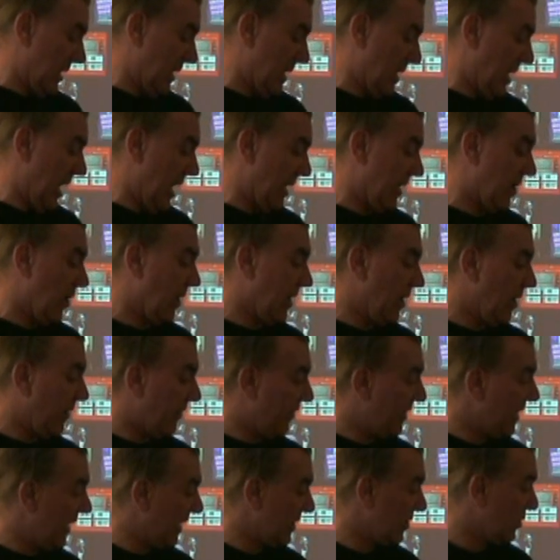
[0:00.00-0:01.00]
I got it
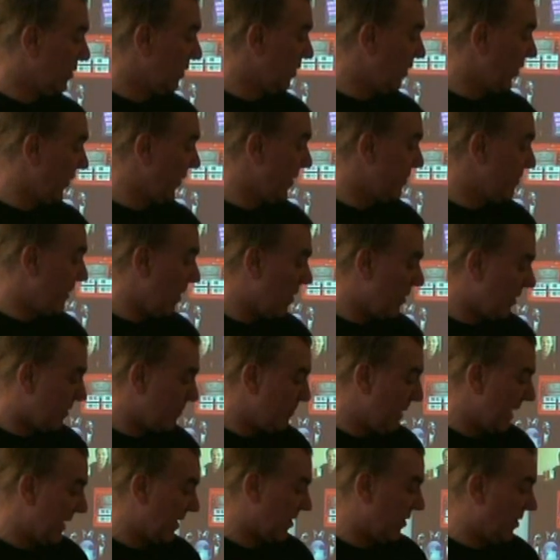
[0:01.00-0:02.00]
off the actual author,
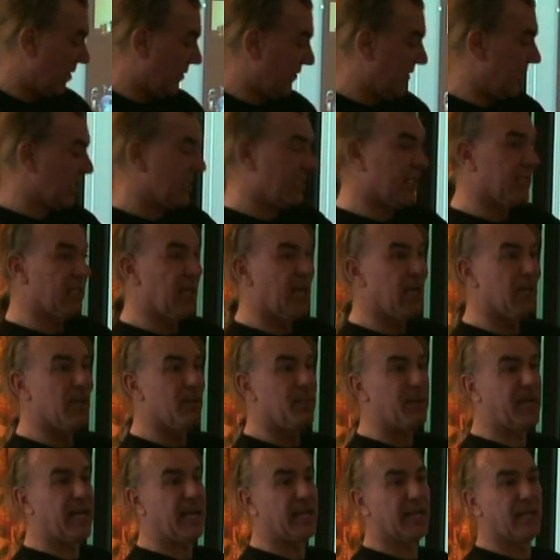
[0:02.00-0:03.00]
Mark Metcalf, this guy in
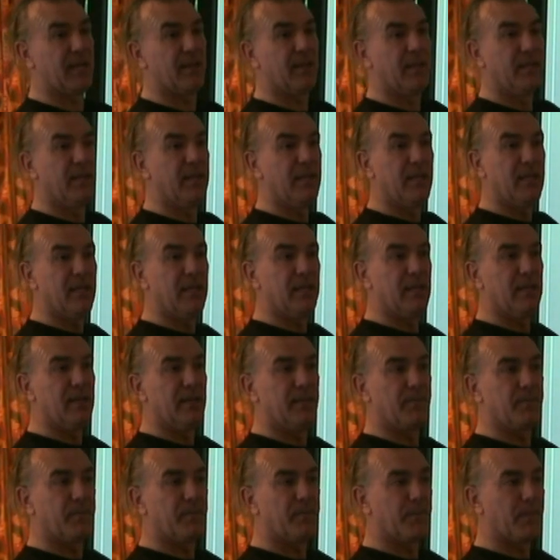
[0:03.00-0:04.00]
the back.
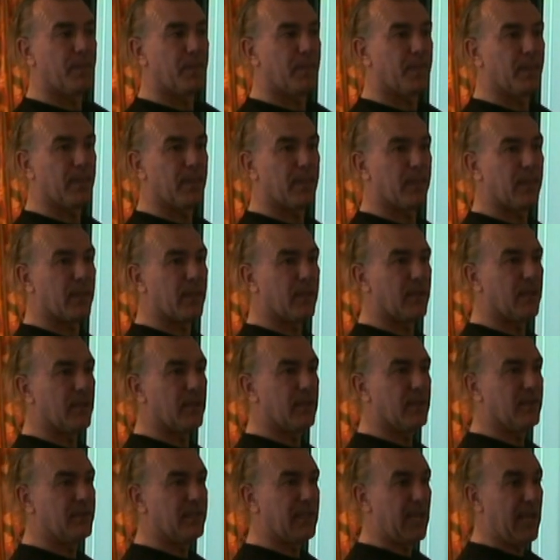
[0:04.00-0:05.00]
Mark 9.
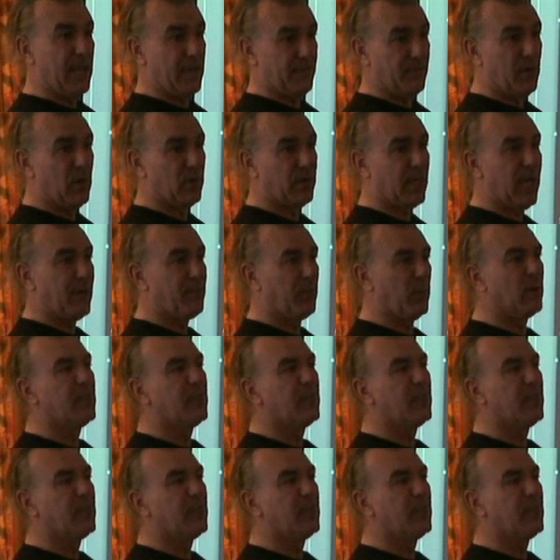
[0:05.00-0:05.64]
Yeah, Mark 9,